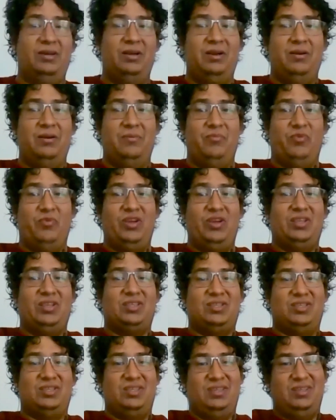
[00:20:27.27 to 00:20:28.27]

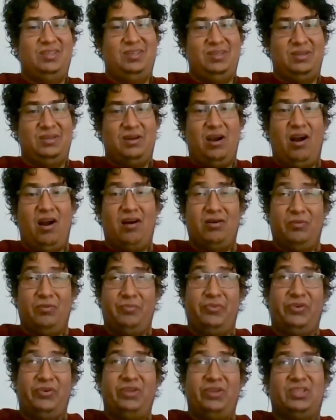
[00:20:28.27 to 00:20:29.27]
bridge, car
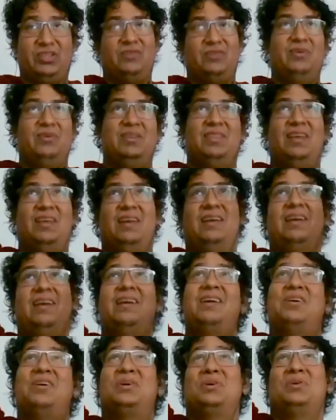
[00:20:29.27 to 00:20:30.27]
bridge with
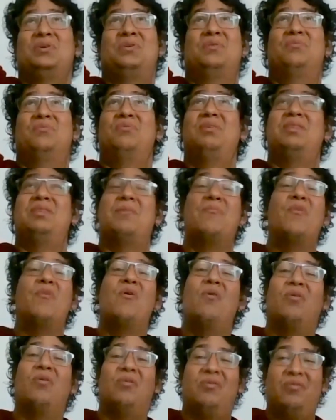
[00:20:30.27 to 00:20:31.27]
the
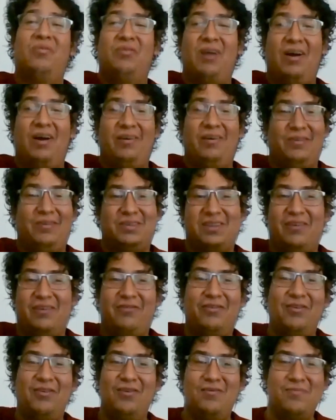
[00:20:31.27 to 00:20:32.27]
moon. It was a
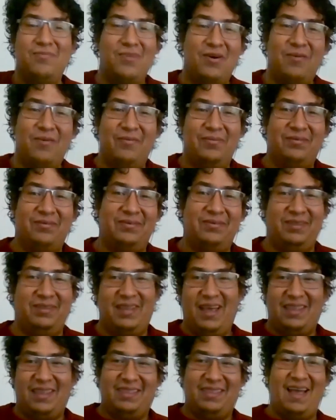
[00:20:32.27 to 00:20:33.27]
full moon
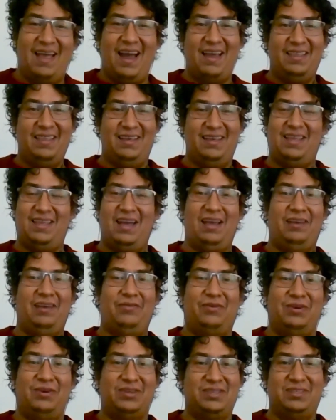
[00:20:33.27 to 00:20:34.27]
that night that I
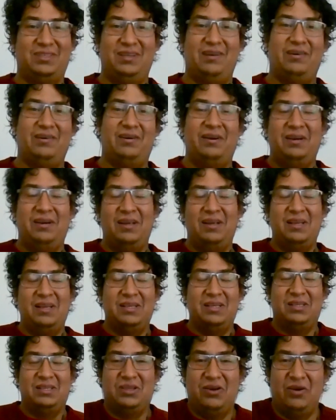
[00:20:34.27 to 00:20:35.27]
was there.
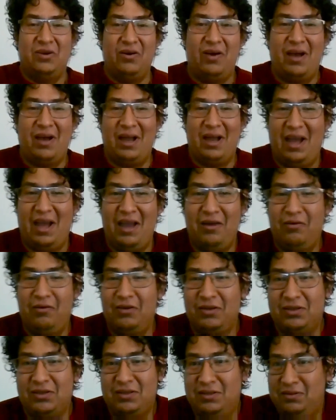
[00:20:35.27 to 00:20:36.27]
So and I
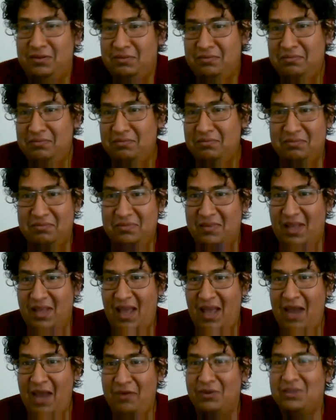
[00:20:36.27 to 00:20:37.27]
was
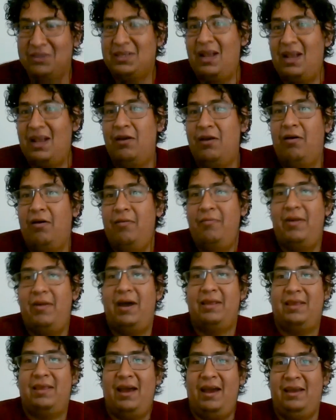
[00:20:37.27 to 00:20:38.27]
alone,
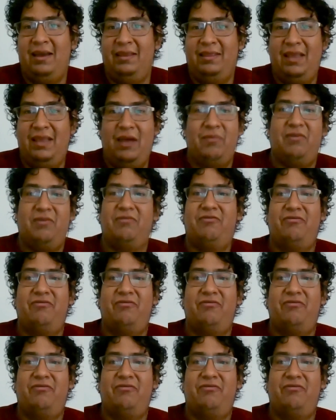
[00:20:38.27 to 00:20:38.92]
but I never